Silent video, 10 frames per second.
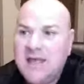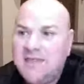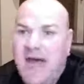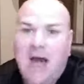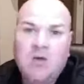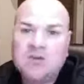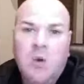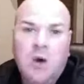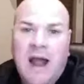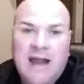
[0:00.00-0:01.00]
That was
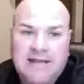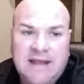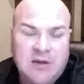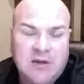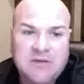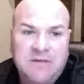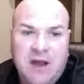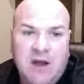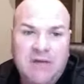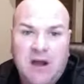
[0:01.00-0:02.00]
what I did. It was a
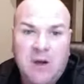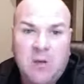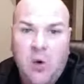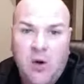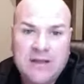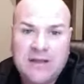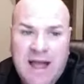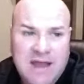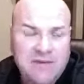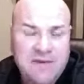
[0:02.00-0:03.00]
very, very rewarding
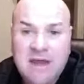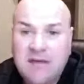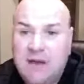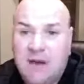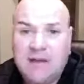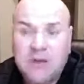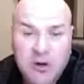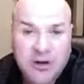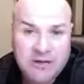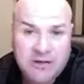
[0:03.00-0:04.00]
life, very
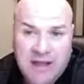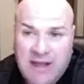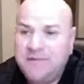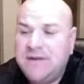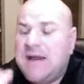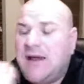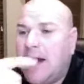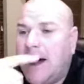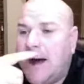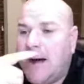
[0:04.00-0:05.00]
lucrative life.
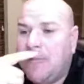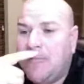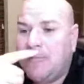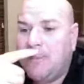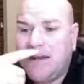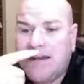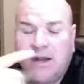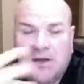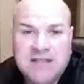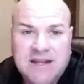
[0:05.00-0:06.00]
But
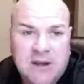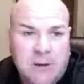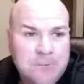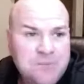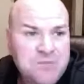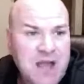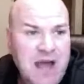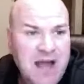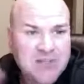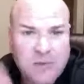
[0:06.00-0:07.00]
here's the deal.
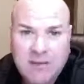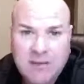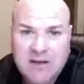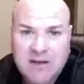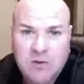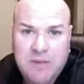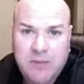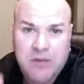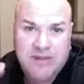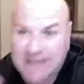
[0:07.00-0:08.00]
I surrounded myself with
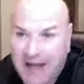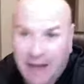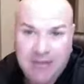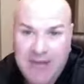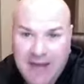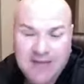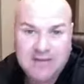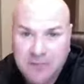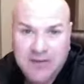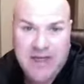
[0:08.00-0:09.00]
people at the top of
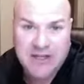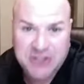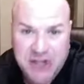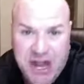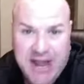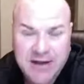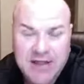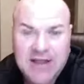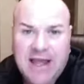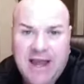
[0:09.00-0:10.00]
that chain,
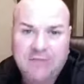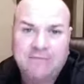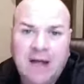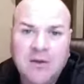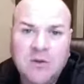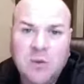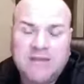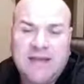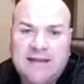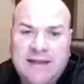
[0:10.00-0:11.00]
and I followed what
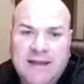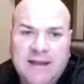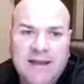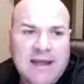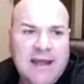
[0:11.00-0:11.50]
they did.